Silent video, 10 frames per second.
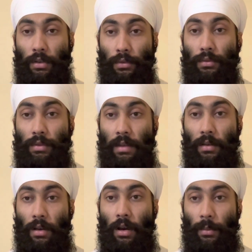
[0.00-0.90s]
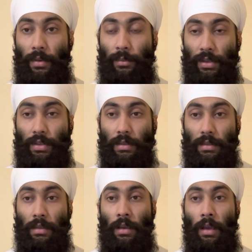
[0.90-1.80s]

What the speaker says: use and carbon emissions.